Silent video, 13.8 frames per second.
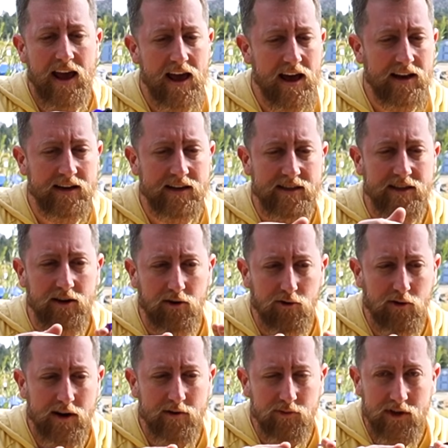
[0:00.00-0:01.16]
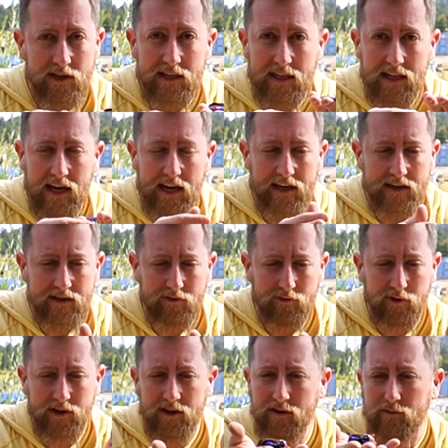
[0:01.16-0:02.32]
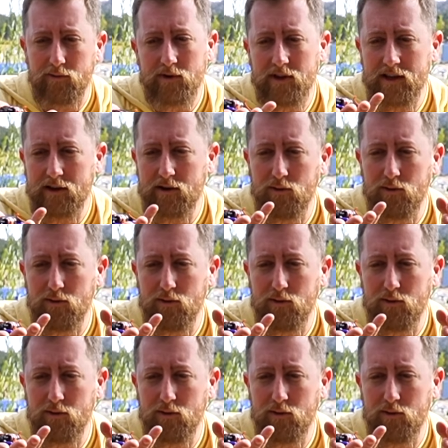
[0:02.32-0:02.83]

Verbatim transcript: and it's incredibly light. What a really